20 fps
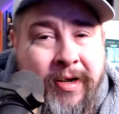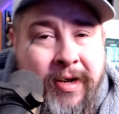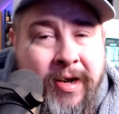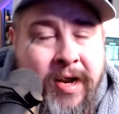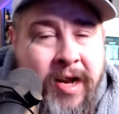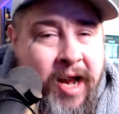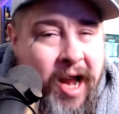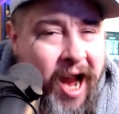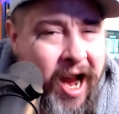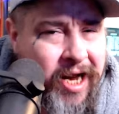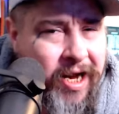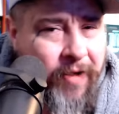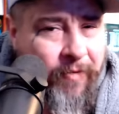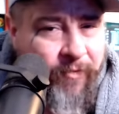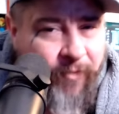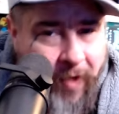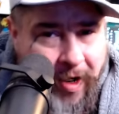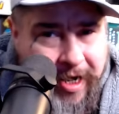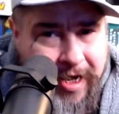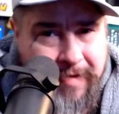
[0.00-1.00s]
Ain't it
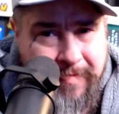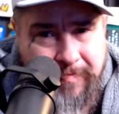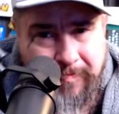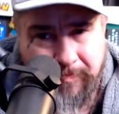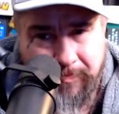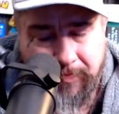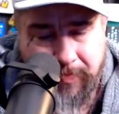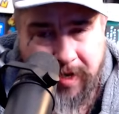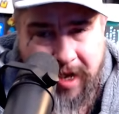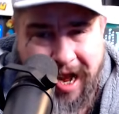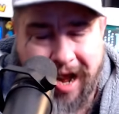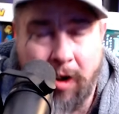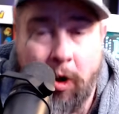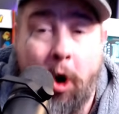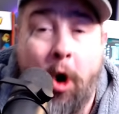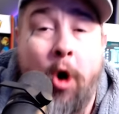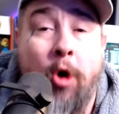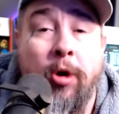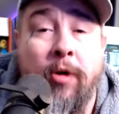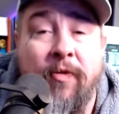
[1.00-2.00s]
funny how
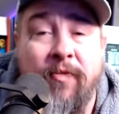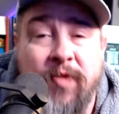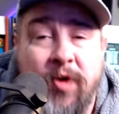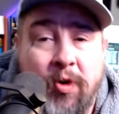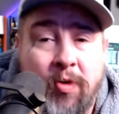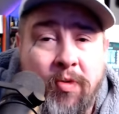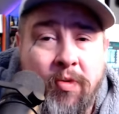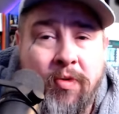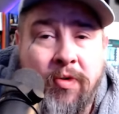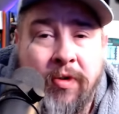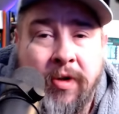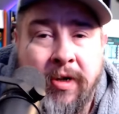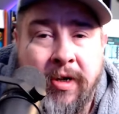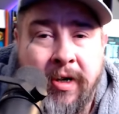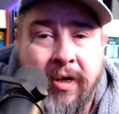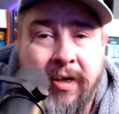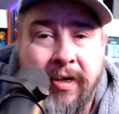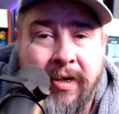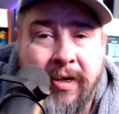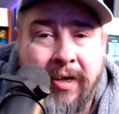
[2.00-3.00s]
all of you,
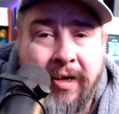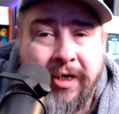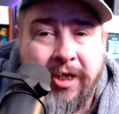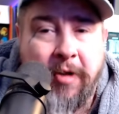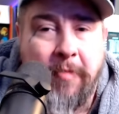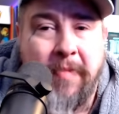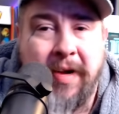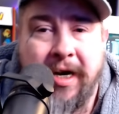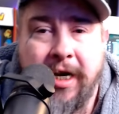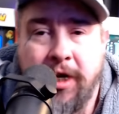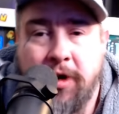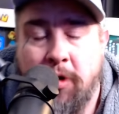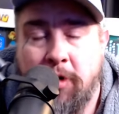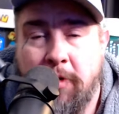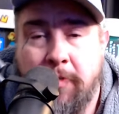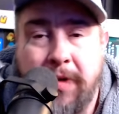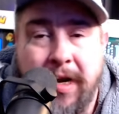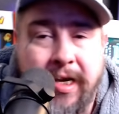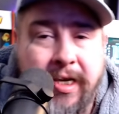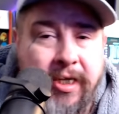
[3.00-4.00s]
the minute your
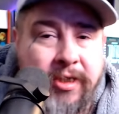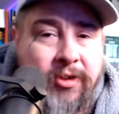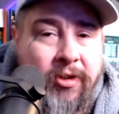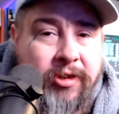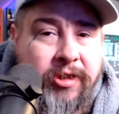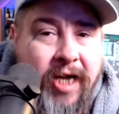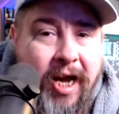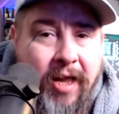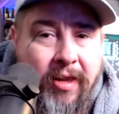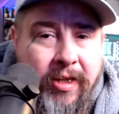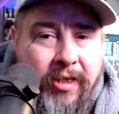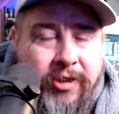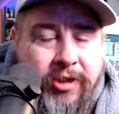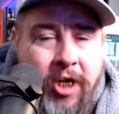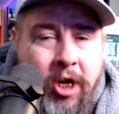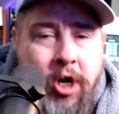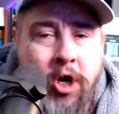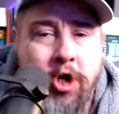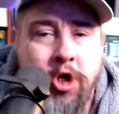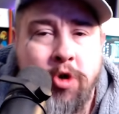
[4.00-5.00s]
opinions are challenged,
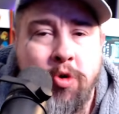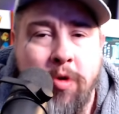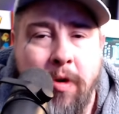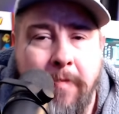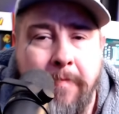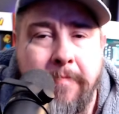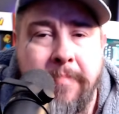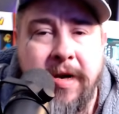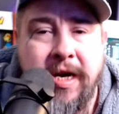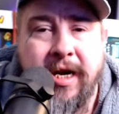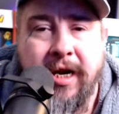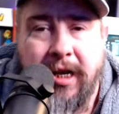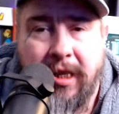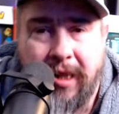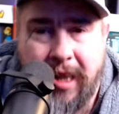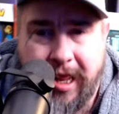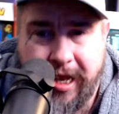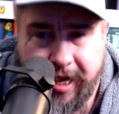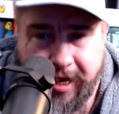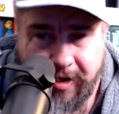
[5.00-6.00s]
you
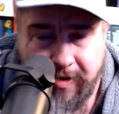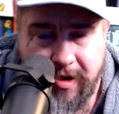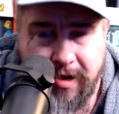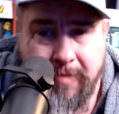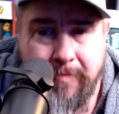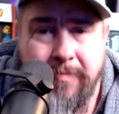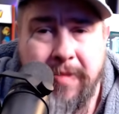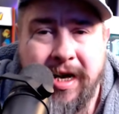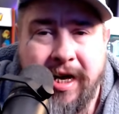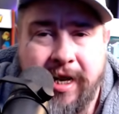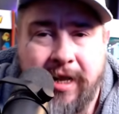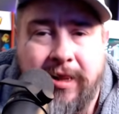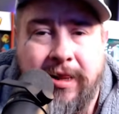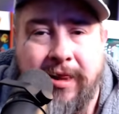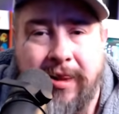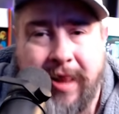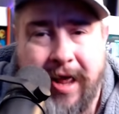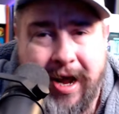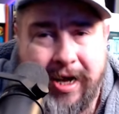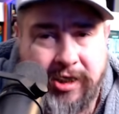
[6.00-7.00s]
immediately
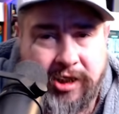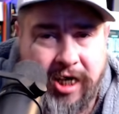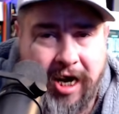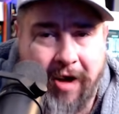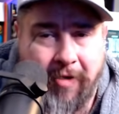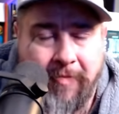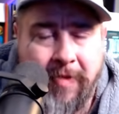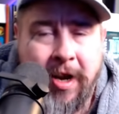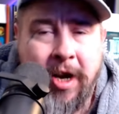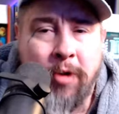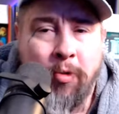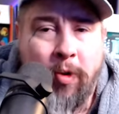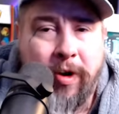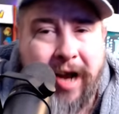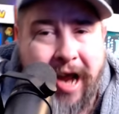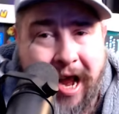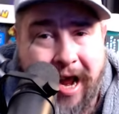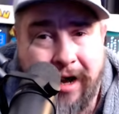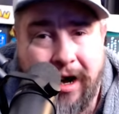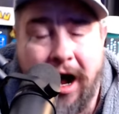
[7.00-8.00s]
lash out with
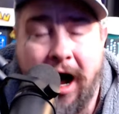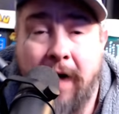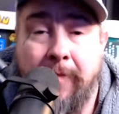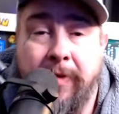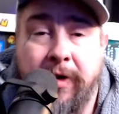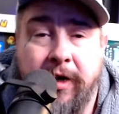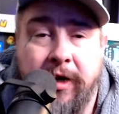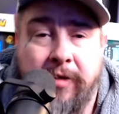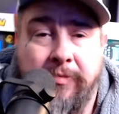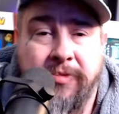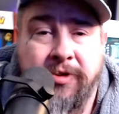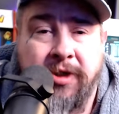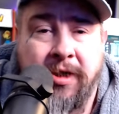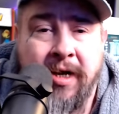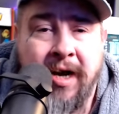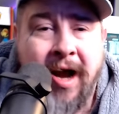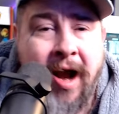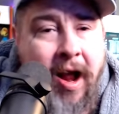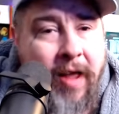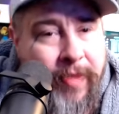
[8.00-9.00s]
ad hominems.
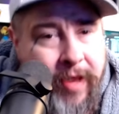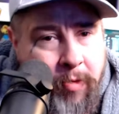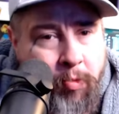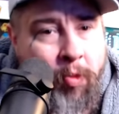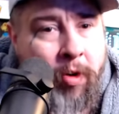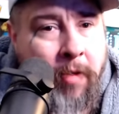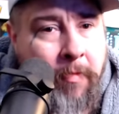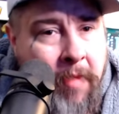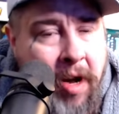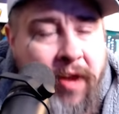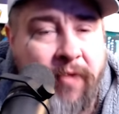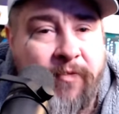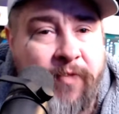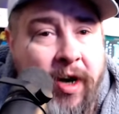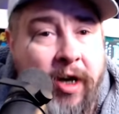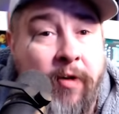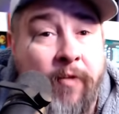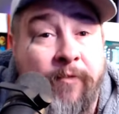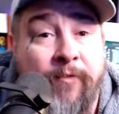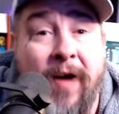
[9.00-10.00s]
And then when a
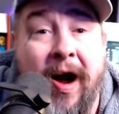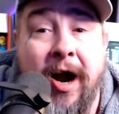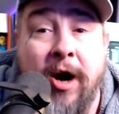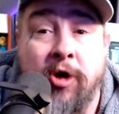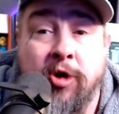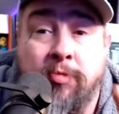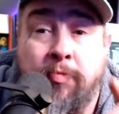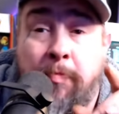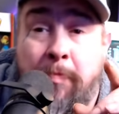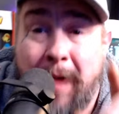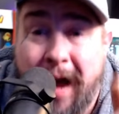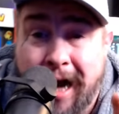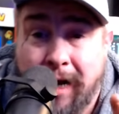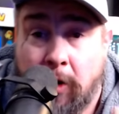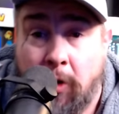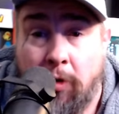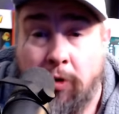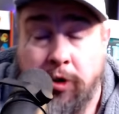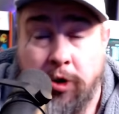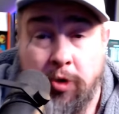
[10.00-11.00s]
motherfucker fires back
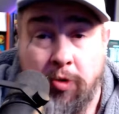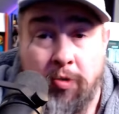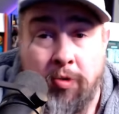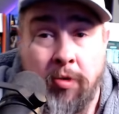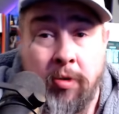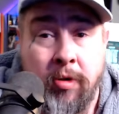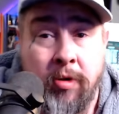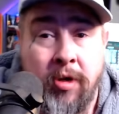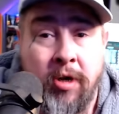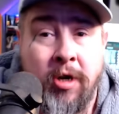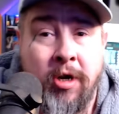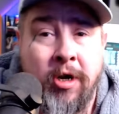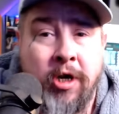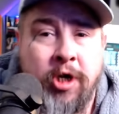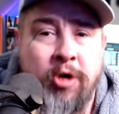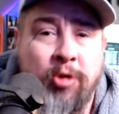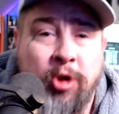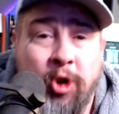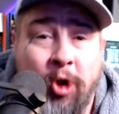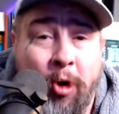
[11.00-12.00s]
on you, you
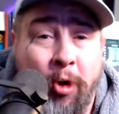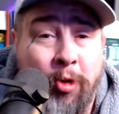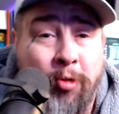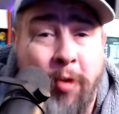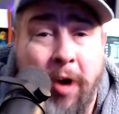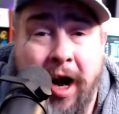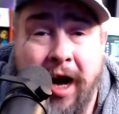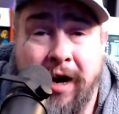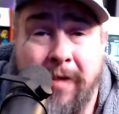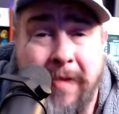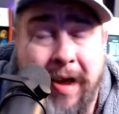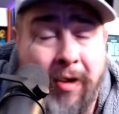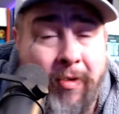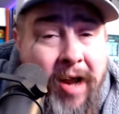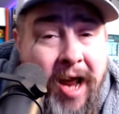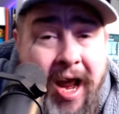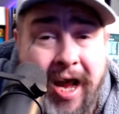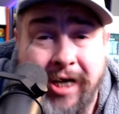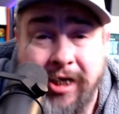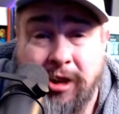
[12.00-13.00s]
start crying about
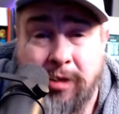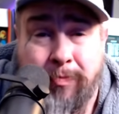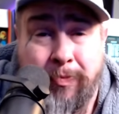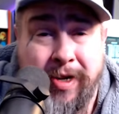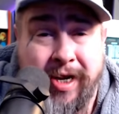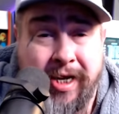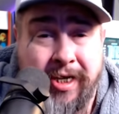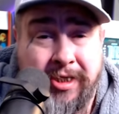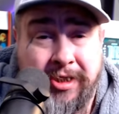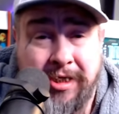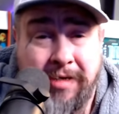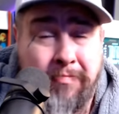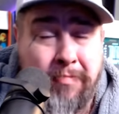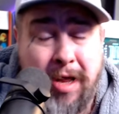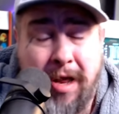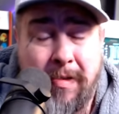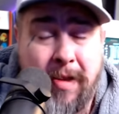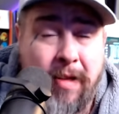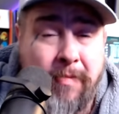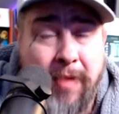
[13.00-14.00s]
hate speech and blah,
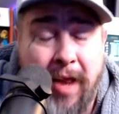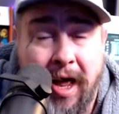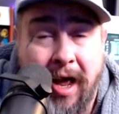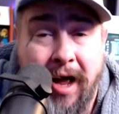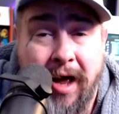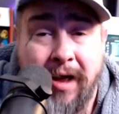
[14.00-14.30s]
blah, blah.